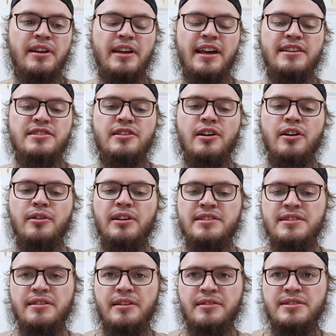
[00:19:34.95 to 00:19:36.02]
And so
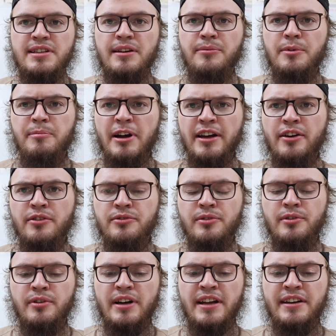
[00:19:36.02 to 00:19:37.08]
let's see, we'll probably go
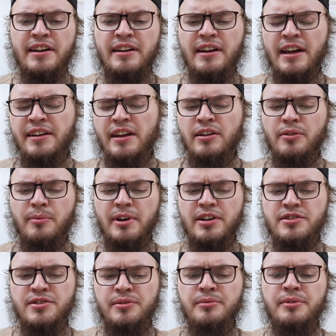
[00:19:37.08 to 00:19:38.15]
through another one or
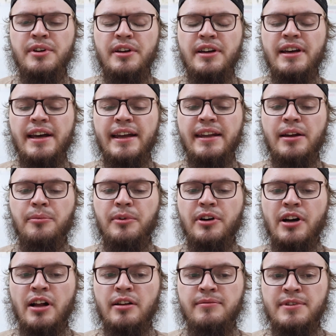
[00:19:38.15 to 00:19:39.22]
two, and then we'll
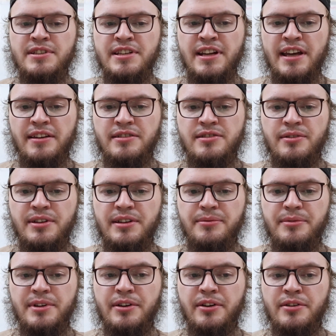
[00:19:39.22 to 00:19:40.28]
call it for tonight so
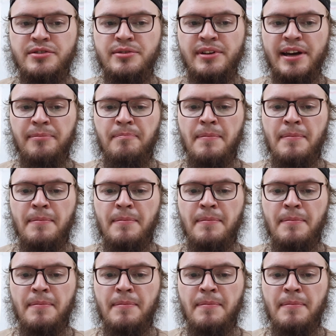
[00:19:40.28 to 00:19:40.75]
we don't go too late.